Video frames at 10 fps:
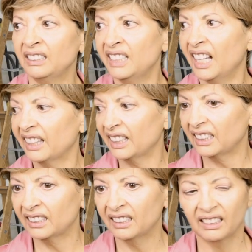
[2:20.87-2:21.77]

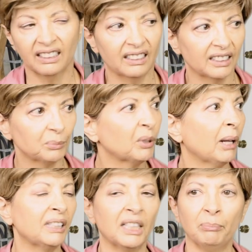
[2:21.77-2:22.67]
Nothing.
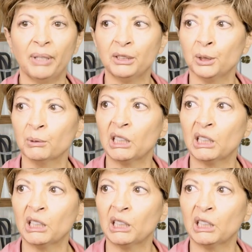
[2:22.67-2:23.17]
Probably in a bedroom